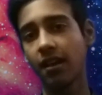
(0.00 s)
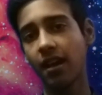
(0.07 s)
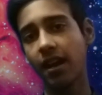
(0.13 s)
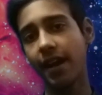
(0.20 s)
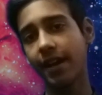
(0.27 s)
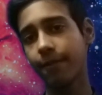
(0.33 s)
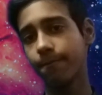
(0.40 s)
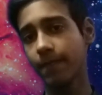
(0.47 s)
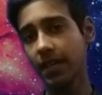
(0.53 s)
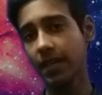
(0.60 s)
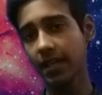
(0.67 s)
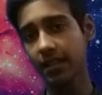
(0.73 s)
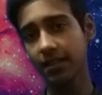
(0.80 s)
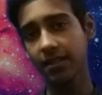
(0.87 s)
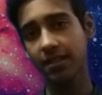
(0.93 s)
It
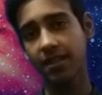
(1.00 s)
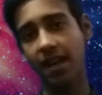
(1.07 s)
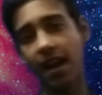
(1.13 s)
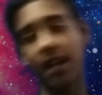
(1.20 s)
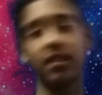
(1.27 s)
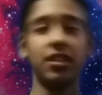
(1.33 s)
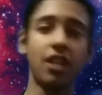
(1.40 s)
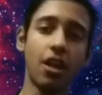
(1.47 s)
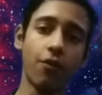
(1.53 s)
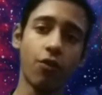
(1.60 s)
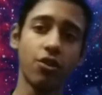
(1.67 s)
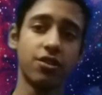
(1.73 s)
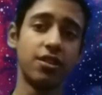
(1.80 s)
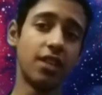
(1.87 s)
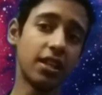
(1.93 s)
means that there
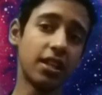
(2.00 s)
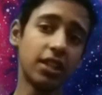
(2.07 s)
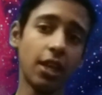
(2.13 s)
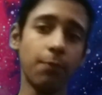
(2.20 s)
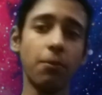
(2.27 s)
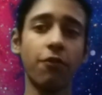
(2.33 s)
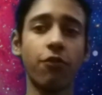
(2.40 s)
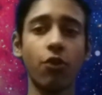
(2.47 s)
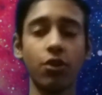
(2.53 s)
was nothing before